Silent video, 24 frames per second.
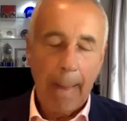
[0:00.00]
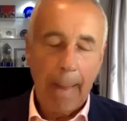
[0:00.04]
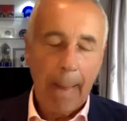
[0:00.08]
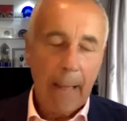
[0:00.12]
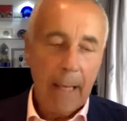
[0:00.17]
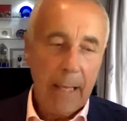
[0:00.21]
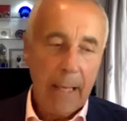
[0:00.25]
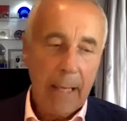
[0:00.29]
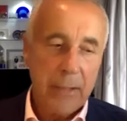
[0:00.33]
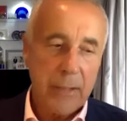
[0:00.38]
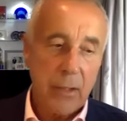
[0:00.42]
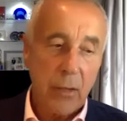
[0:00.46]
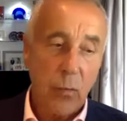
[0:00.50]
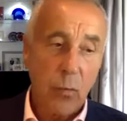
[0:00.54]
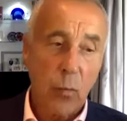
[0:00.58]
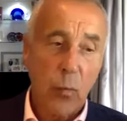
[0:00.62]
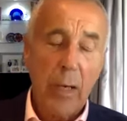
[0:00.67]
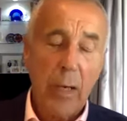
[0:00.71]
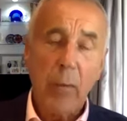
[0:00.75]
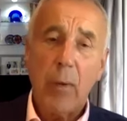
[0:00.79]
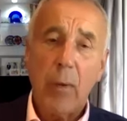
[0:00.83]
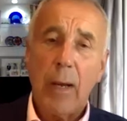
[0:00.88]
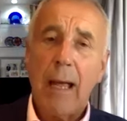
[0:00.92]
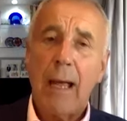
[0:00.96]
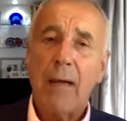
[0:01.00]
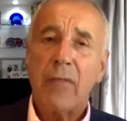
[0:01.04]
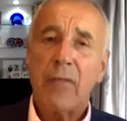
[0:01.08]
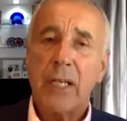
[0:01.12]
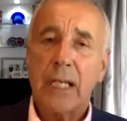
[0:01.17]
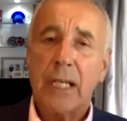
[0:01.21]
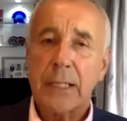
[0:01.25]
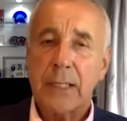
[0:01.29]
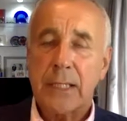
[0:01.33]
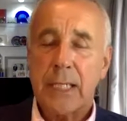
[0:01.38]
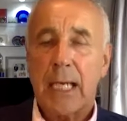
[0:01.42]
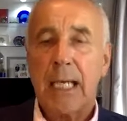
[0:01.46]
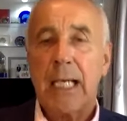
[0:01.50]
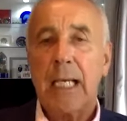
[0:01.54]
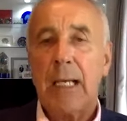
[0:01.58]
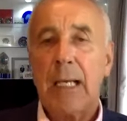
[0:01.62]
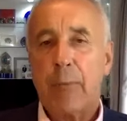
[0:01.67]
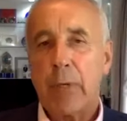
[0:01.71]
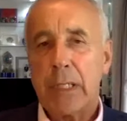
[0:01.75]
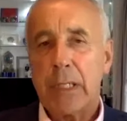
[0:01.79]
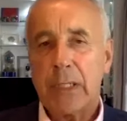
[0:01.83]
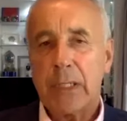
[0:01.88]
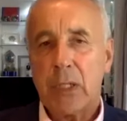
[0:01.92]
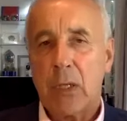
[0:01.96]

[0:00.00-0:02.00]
is that we were having a daily press